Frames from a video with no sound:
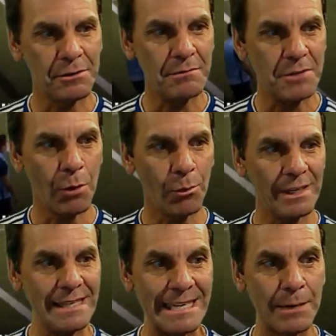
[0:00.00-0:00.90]
don't
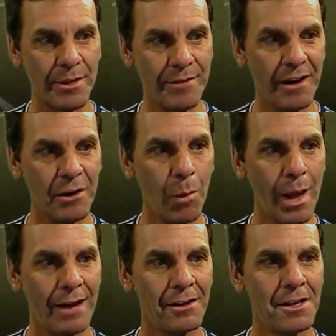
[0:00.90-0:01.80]
really deal with it very
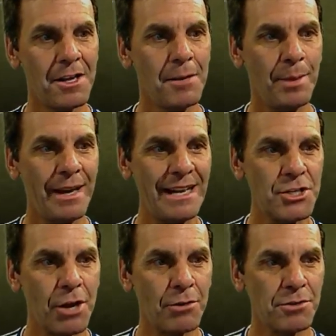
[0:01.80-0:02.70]
well, but it
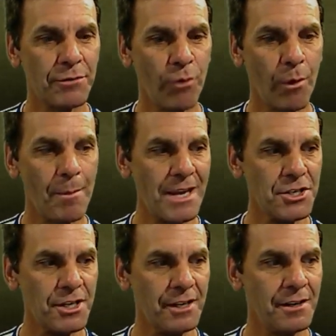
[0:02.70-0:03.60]
shows the
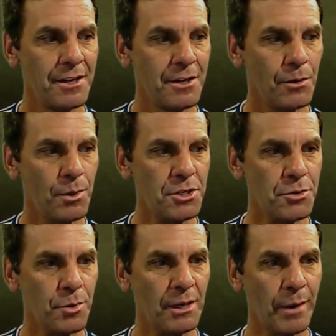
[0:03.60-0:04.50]
formation, which is
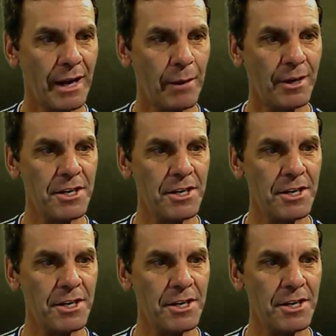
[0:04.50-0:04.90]
really what I wanted